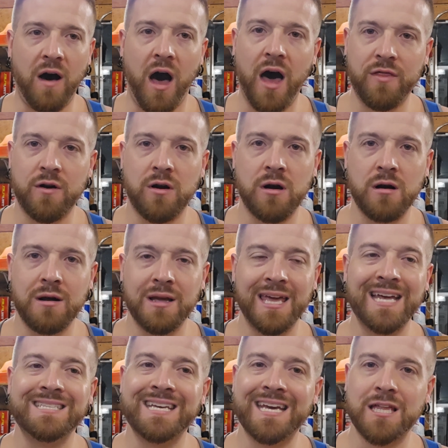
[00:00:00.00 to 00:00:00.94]
Father
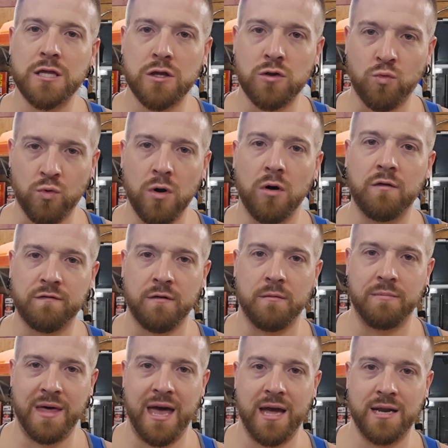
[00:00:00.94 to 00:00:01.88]
gets a thrill
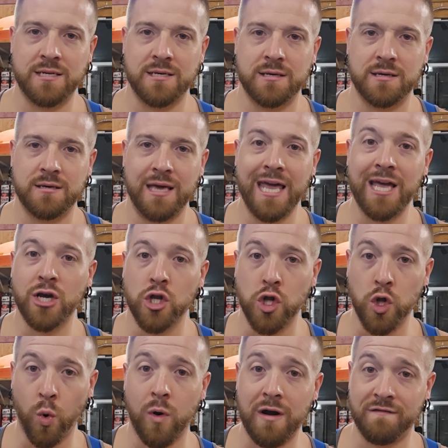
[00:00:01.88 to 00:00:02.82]
from that. It
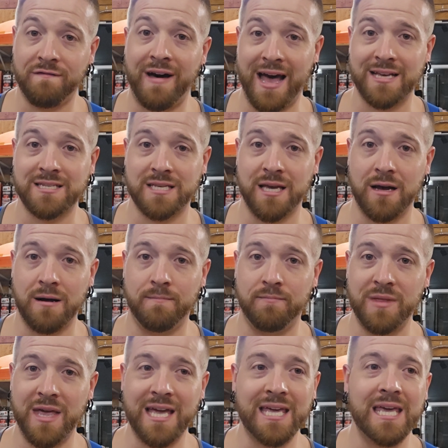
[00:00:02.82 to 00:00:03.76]
glorifies
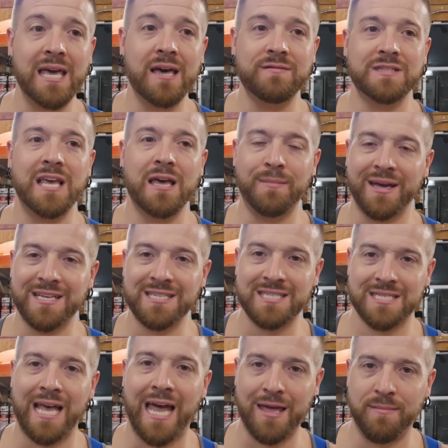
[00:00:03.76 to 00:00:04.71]
him. It gives him
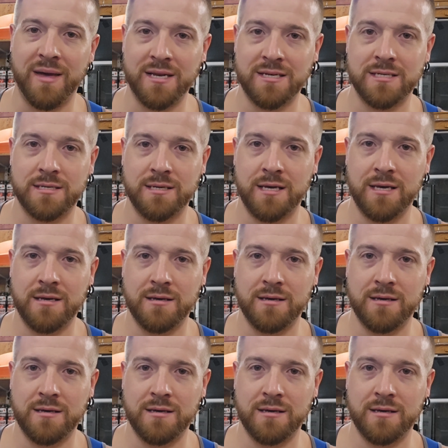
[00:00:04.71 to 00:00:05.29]
excitement.